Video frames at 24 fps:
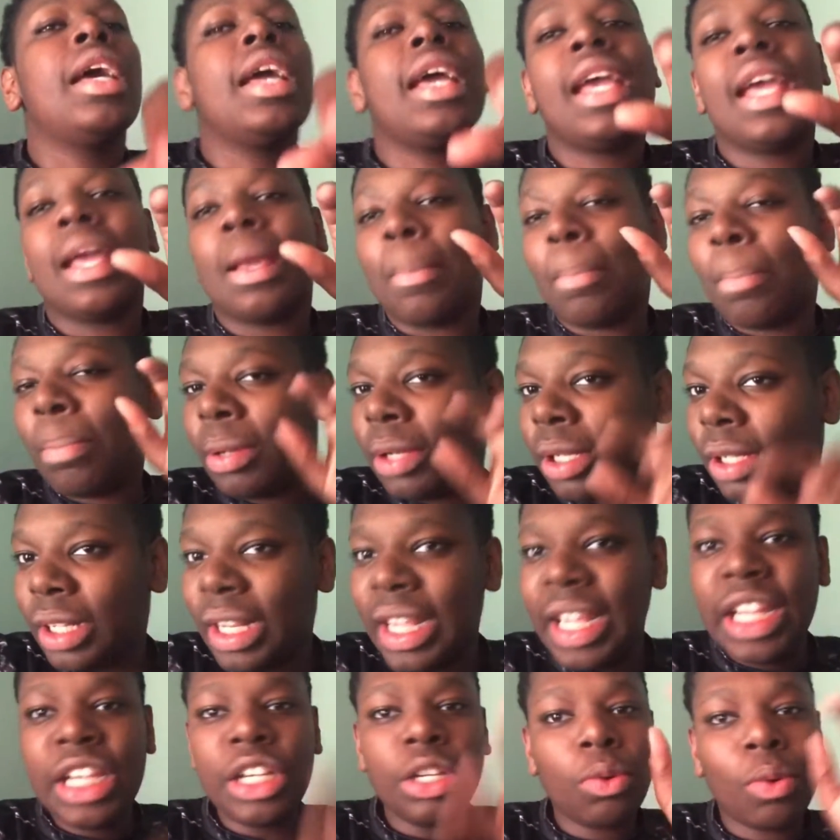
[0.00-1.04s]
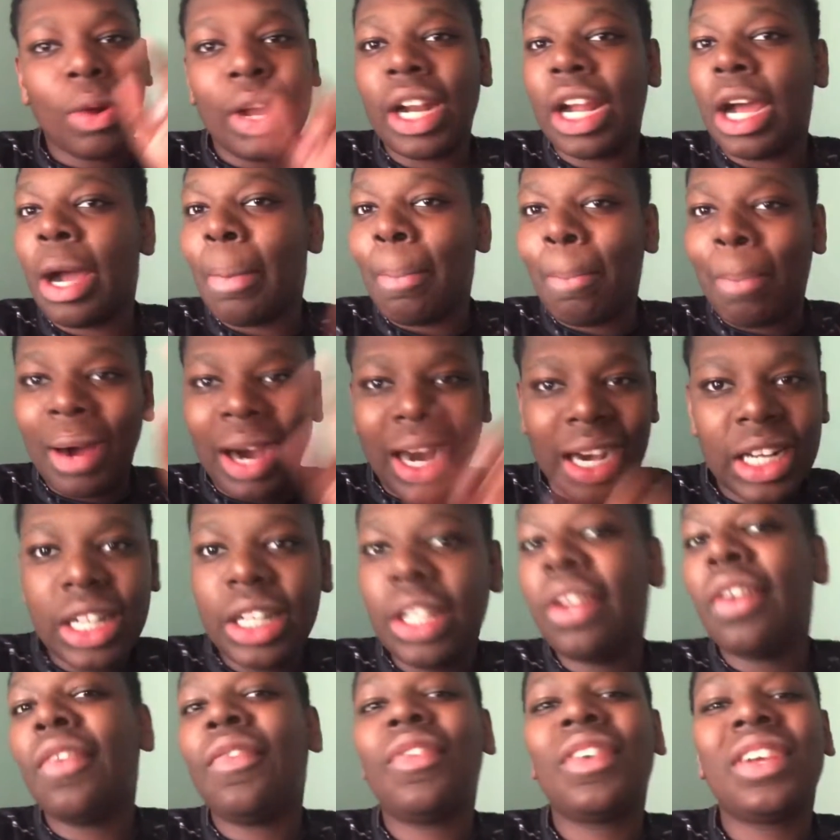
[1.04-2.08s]
and please write a
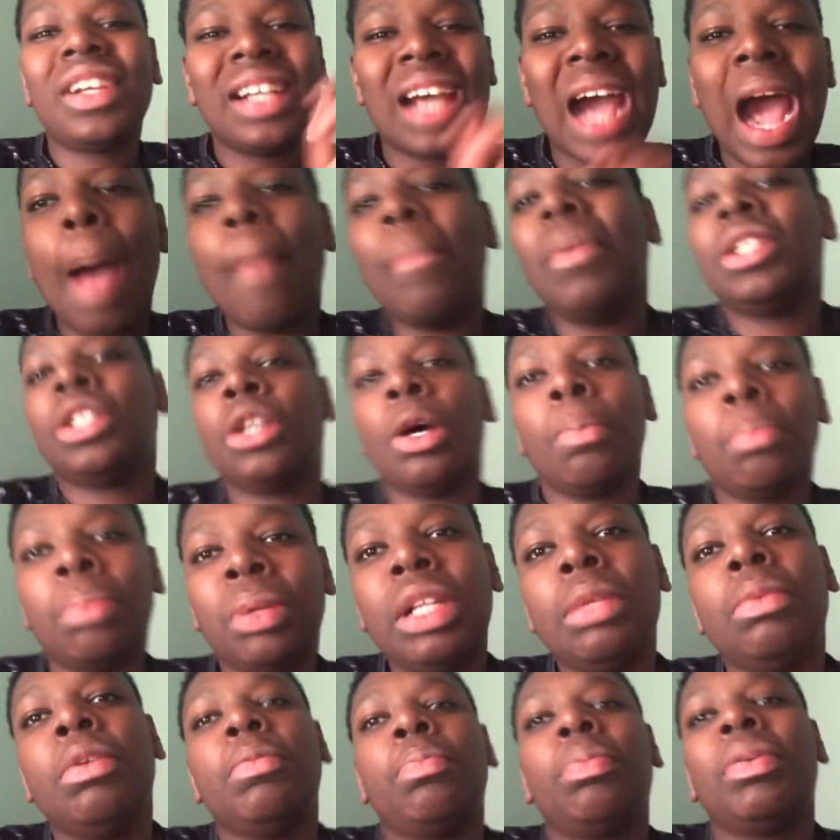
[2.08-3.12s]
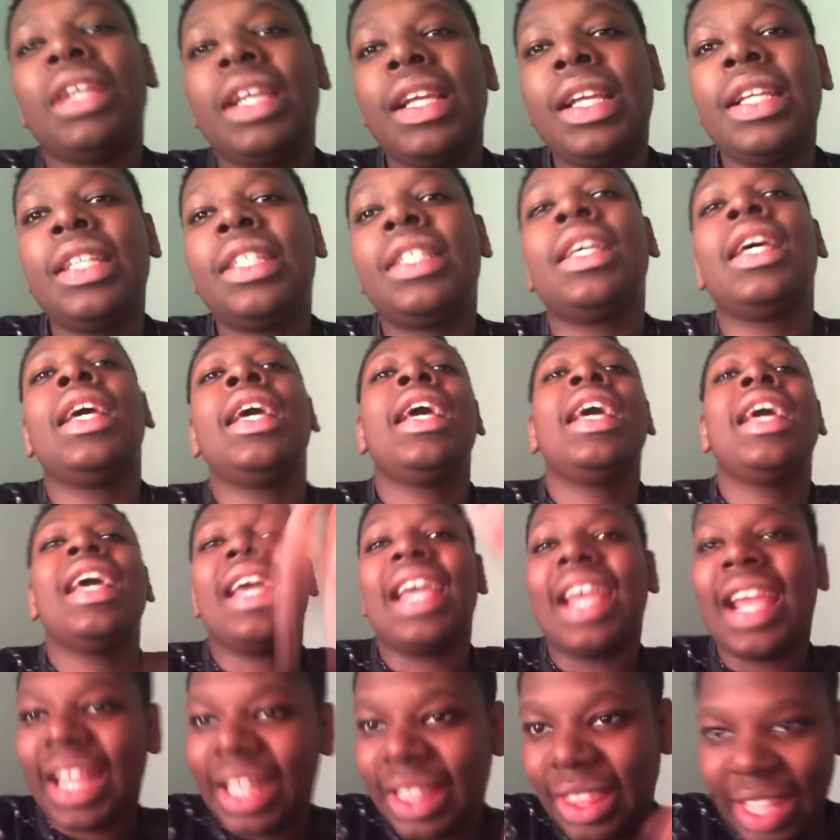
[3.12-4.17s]
positive comment. So please, please,
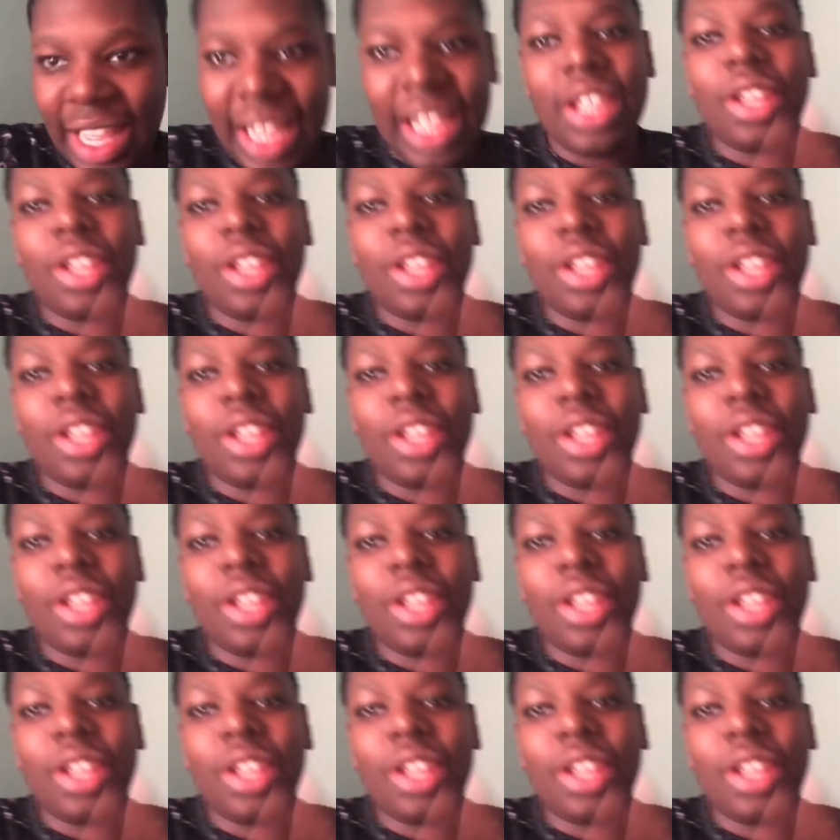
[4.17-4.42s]
and thank